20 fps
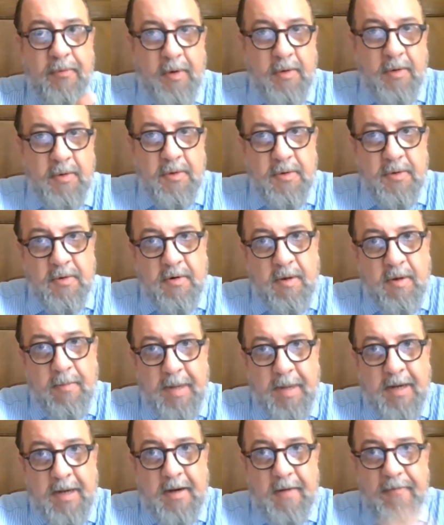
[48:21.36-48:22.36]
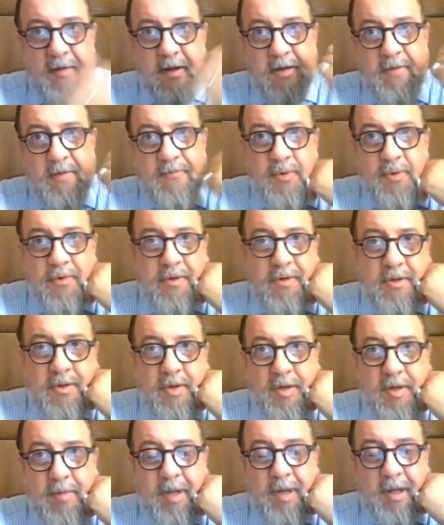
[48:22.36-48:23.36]
also competitiveness of short sea
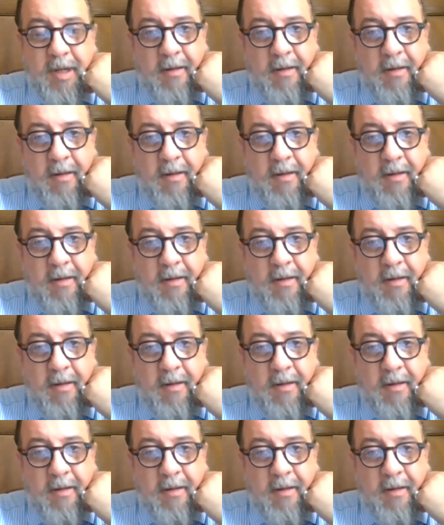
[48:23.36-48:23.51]
shipping.